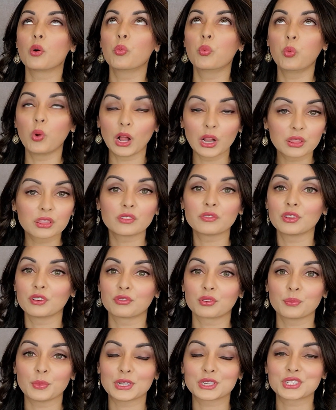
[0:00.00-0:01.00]
wealth of
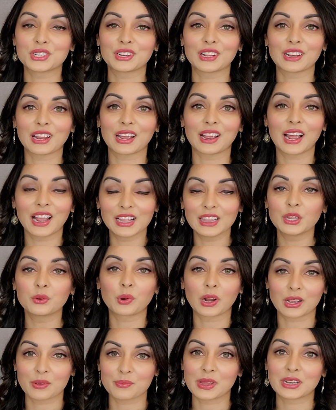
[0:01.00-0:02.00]
information and I highly
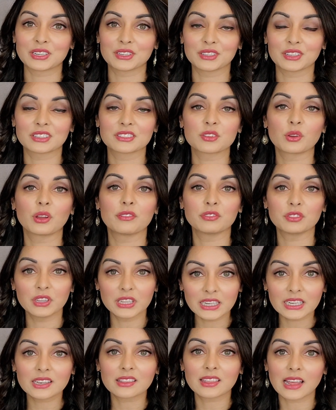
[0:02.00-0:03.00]
recommend it. So I've
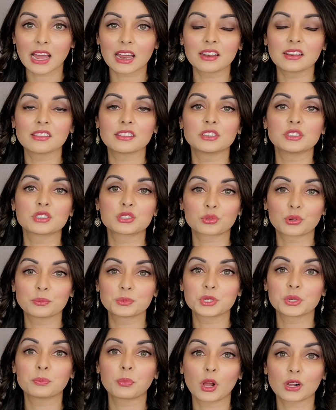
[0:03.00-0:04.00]
linked that in the
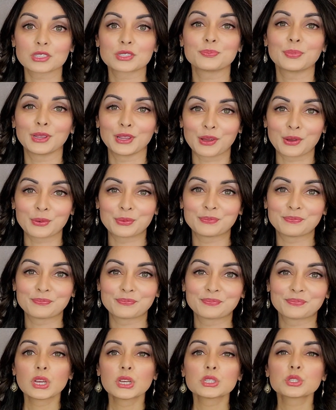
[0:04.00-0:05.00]
description box below.
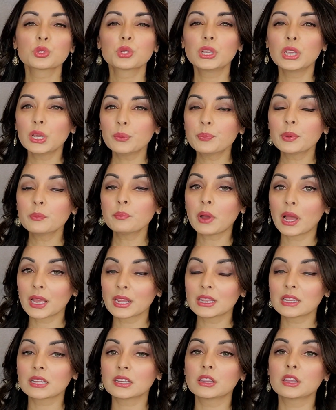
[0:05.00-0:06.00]
So keep in
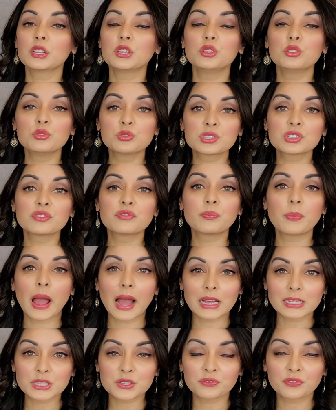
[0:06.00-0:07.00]
mind that the use of
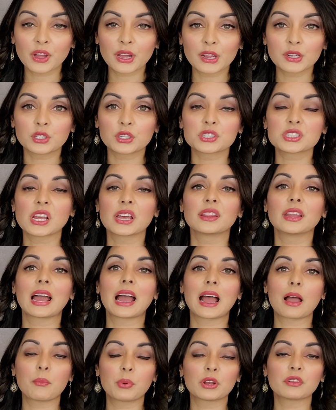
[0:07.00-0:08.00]
pacifiers and the
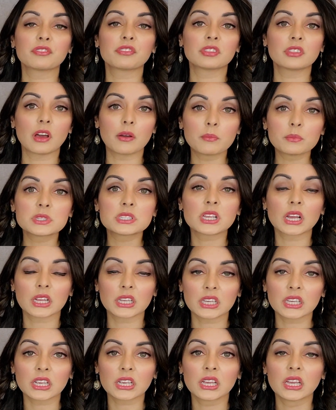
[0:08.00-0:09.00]
habit of thumb
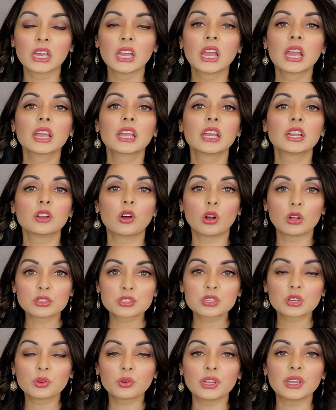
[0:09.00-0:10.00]
sucking can
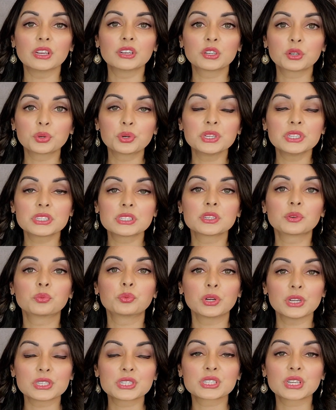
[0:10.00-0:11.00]
also increase the
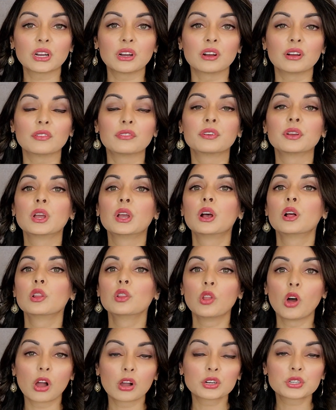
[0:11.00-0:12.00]
risk of
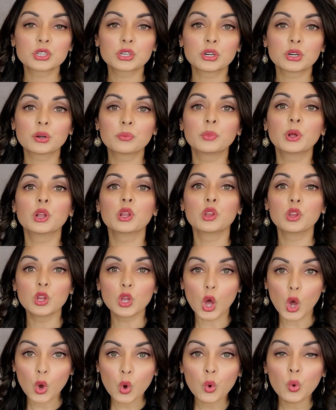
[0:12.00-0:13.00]
long-term
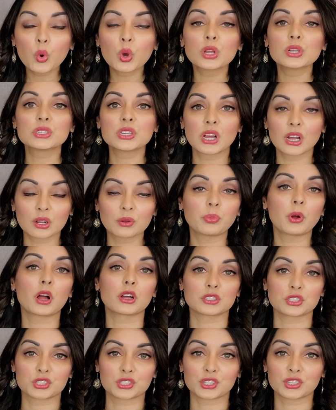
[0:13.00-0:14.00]
low tongue
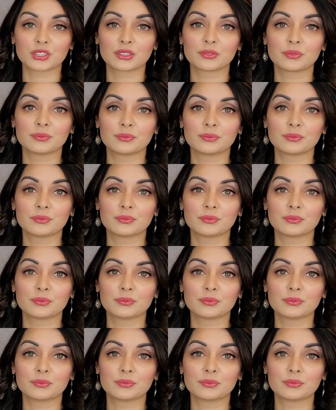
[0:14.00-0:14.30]
posture